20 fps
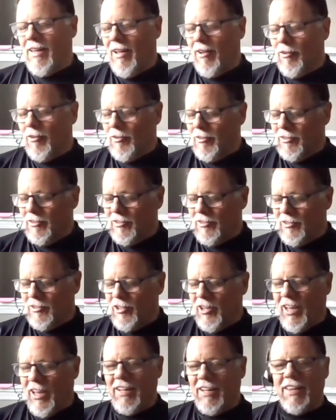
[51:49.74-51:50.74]

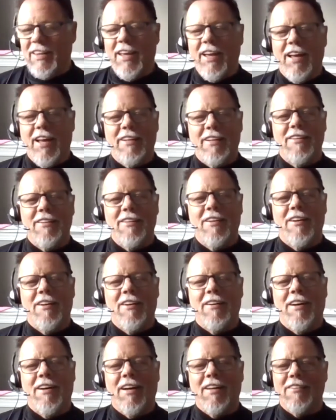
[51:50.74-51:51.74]
Outside of that,
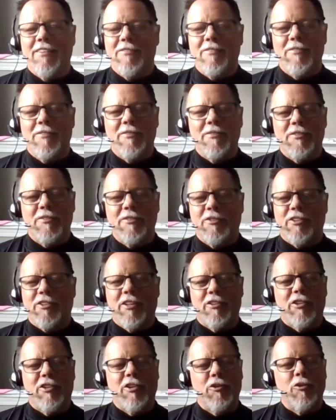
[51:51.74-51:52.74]
I
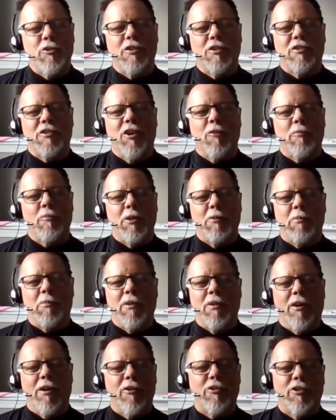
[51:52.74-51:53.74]
continue to tell
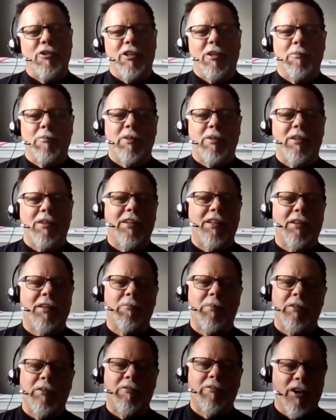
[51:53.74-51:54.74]
people RCM
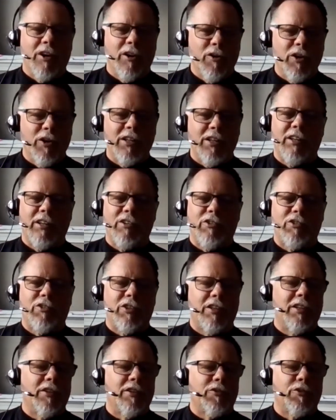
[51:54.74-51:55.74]
can be very
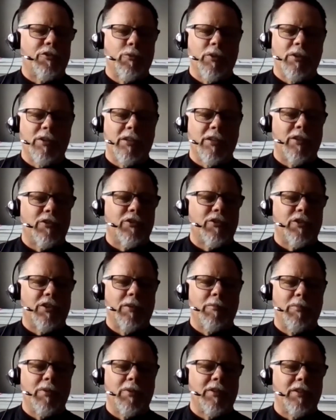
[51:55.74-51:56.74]
easy. It's really
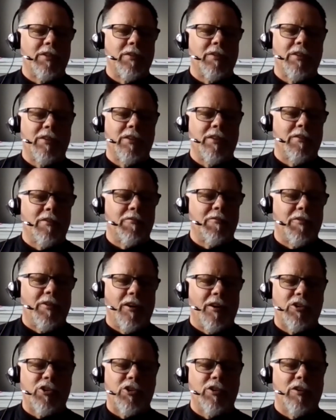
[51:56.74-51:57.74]
simply a
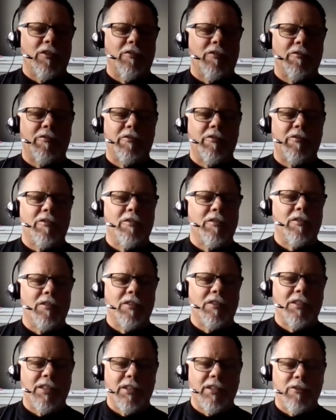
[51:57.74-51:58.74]
function of
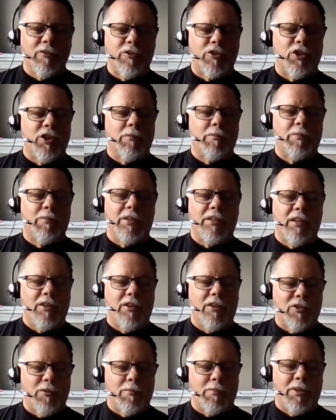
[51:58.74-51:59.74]
leadership and
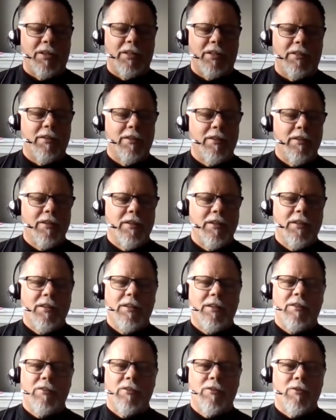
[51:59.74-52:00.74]
discipline,
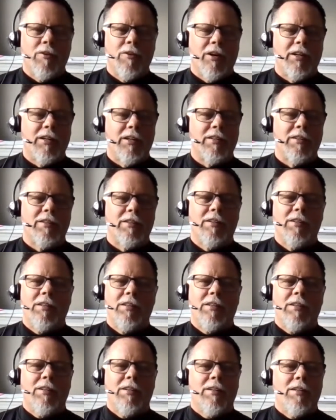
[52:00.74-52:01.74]
right?
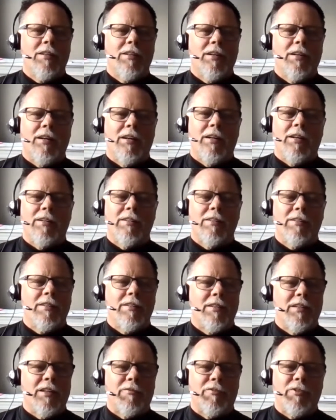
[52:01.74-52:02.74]

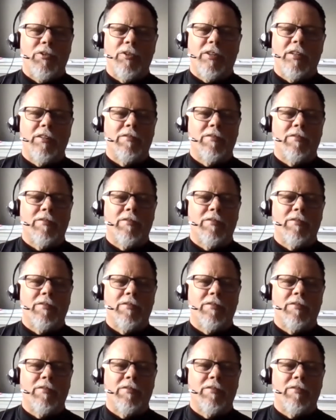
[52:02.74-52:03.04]
If you